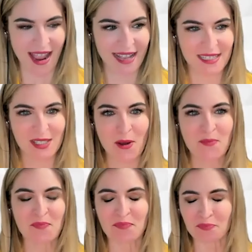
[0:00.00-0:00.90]
And
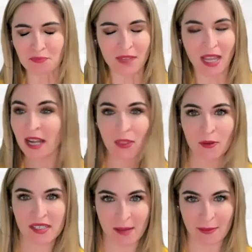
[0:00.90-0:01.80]
so, another
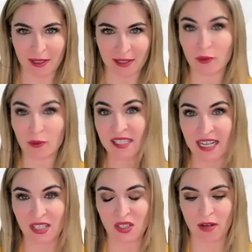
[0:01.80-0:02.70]
example in recent
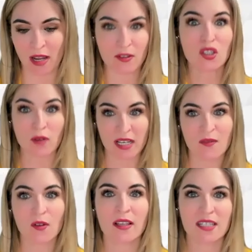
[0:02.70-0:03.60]
history of a
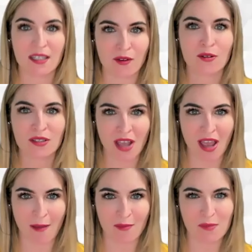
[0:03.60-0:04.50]
stressful and difficult
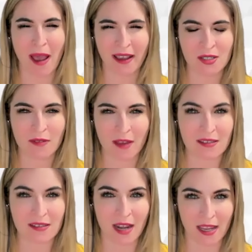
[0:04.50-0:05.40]
time was back in
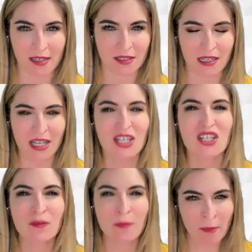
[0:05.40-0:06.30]
2008.
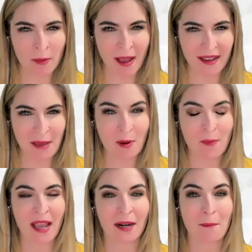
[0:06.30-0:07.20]
Do you remember back then when
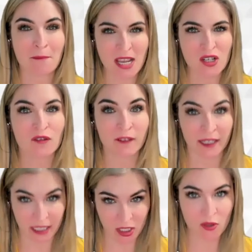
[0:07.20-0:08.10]
we had a major
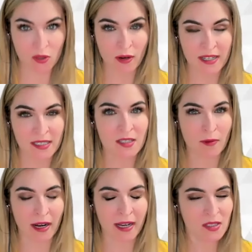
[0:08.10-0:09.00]
financial crisis,
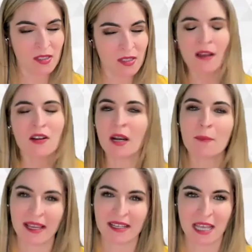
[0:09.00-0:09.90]
right? So not a
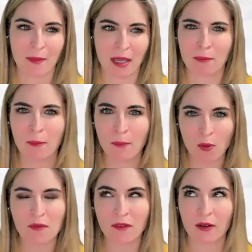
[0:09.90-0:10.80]
pandemic, but
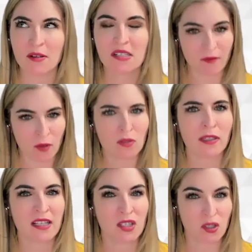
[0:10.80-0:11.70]
both very
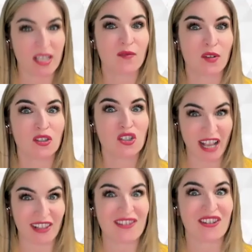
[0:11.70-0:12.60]
difficult and stressful,
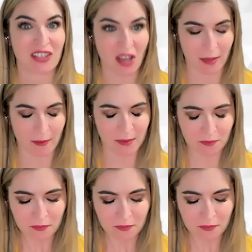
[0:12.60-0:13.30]
challenging times.